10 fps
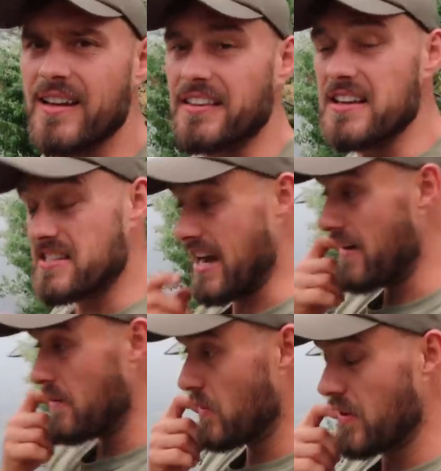I did
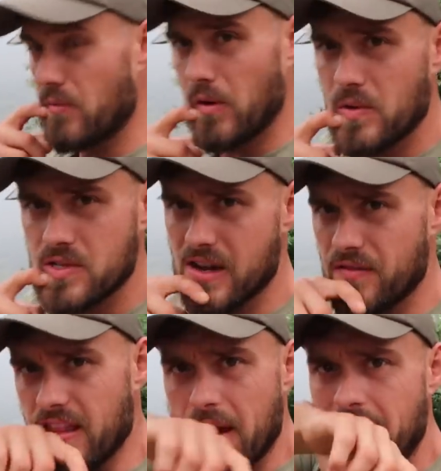tell you, but when Rob was
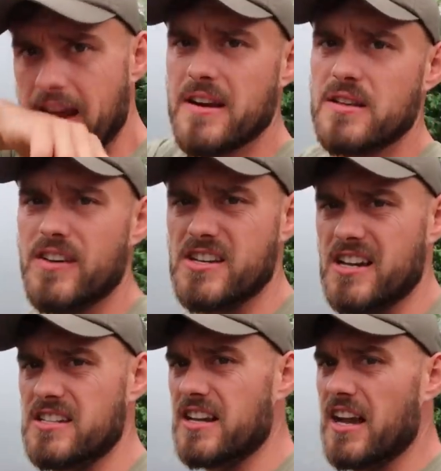over there playing, his fish
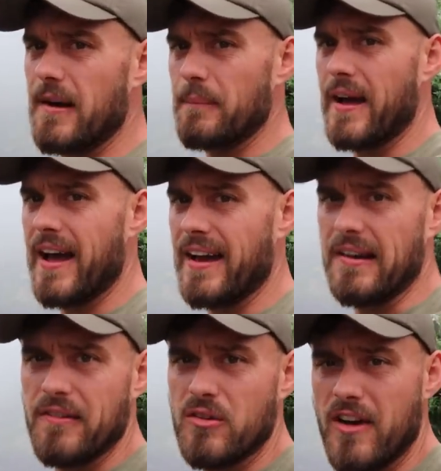actually come back,
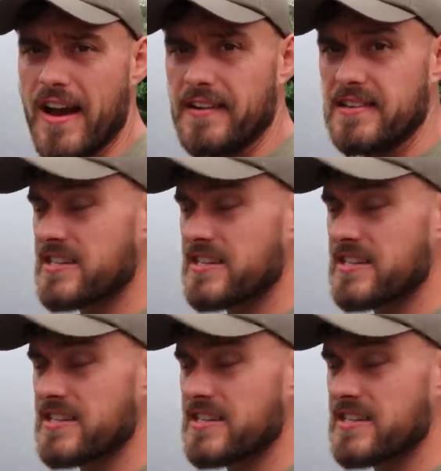had a real randy